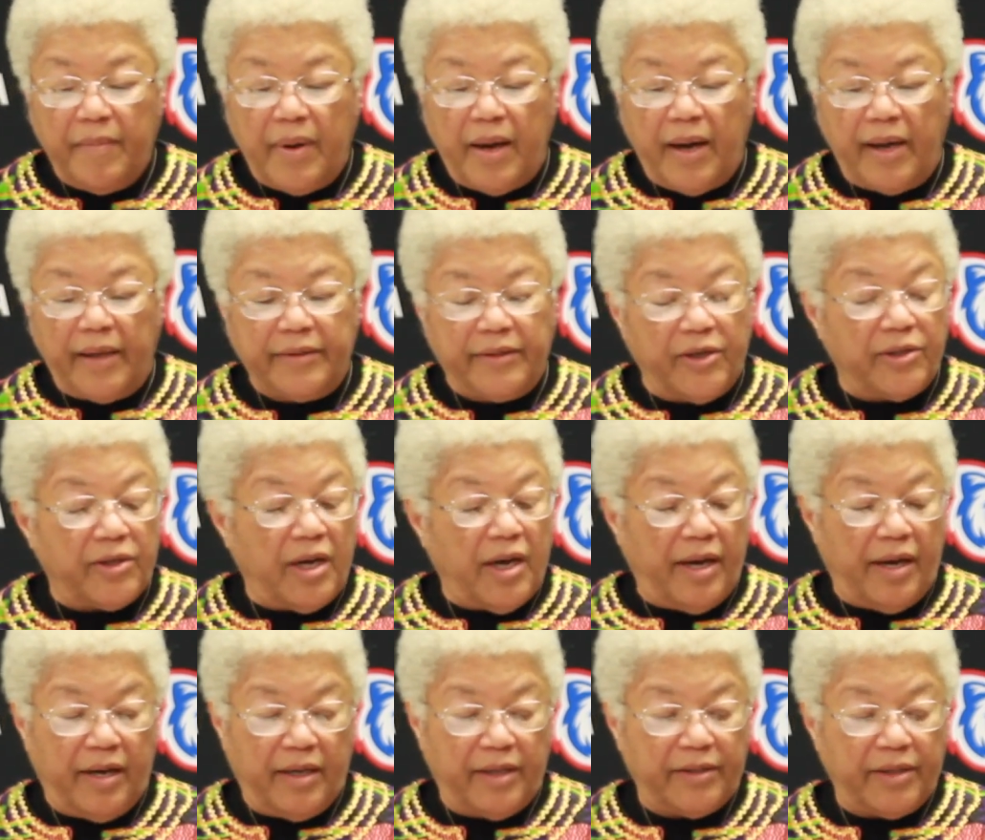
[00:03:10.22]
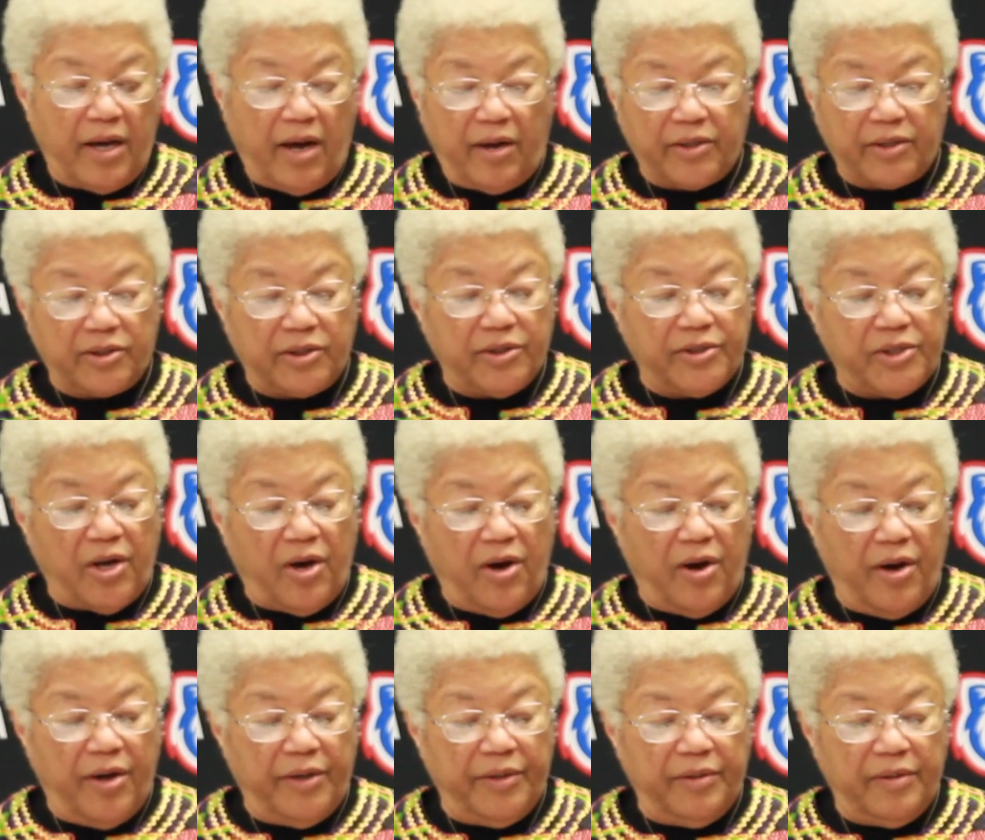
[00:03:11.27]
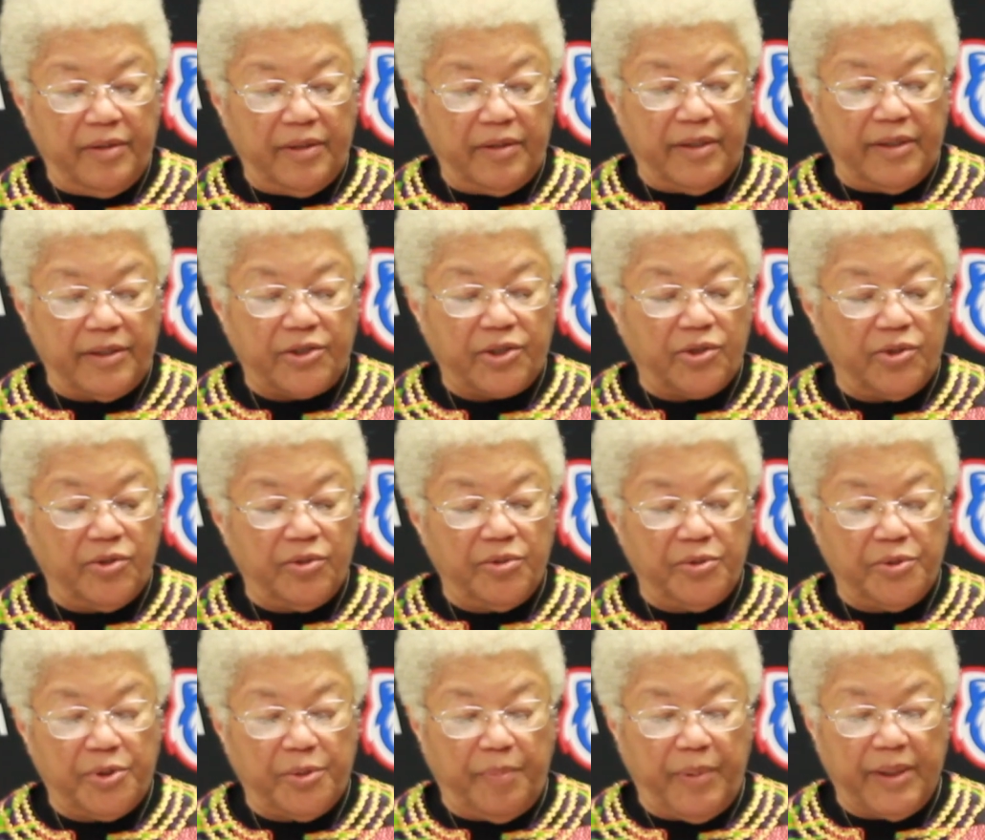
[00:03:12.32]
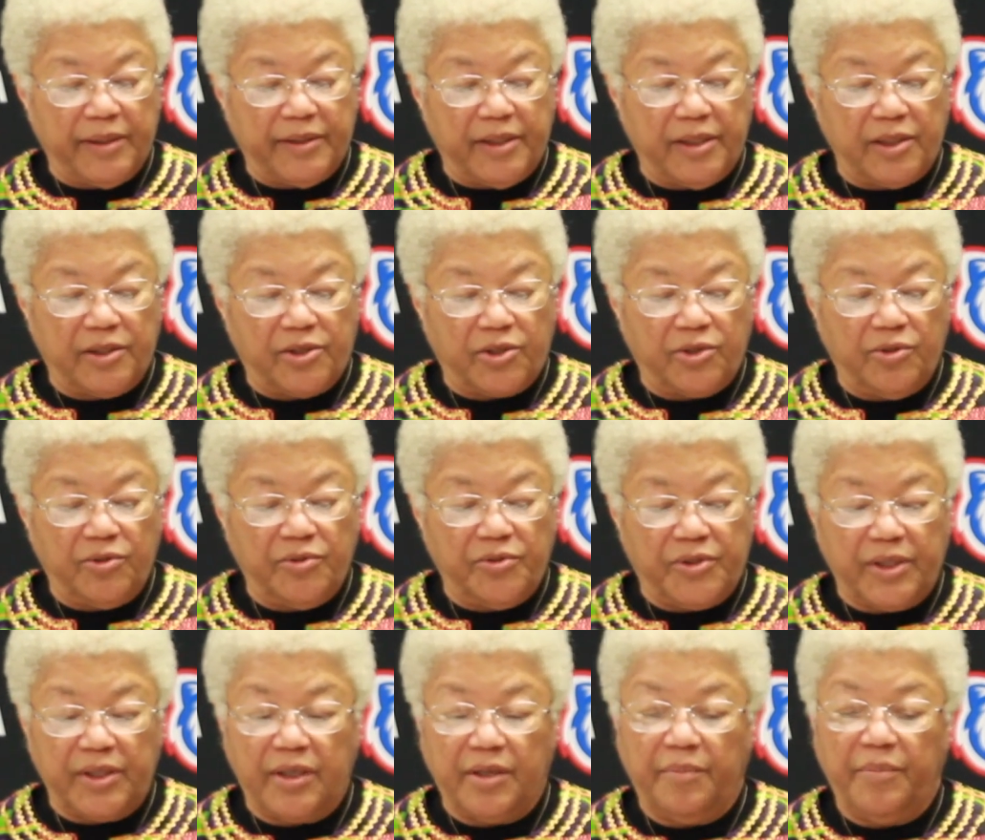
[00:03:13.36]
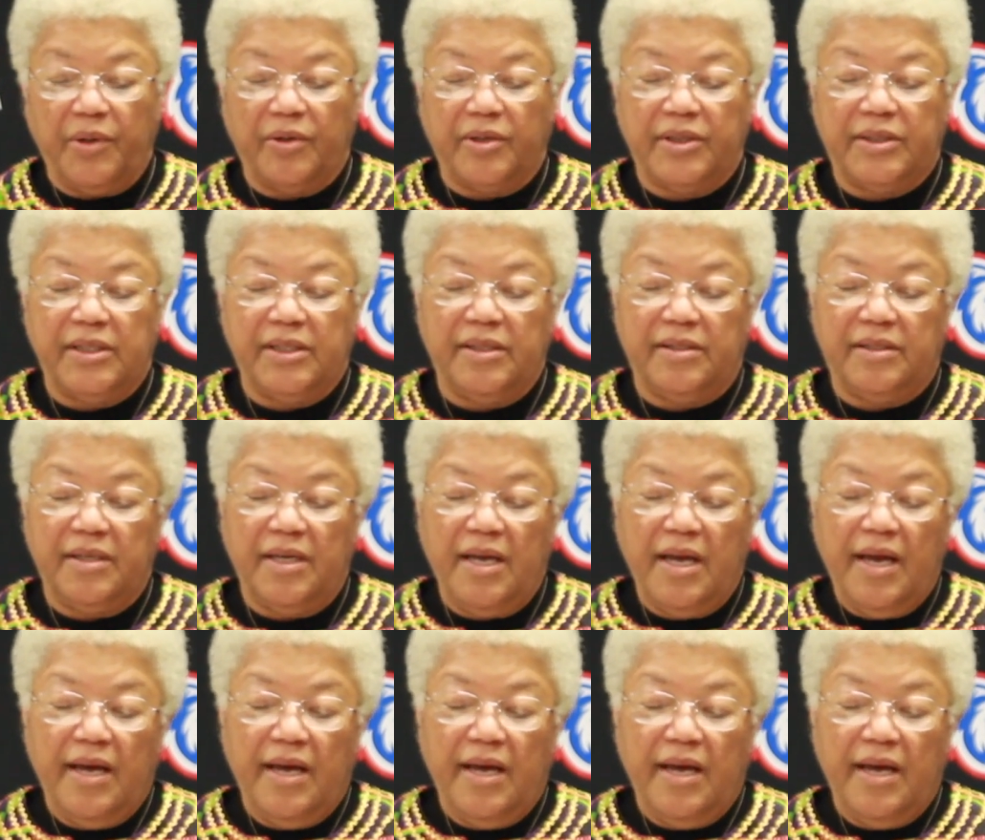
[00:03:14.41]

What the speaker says: There are other articles on the schools, building schools and communities,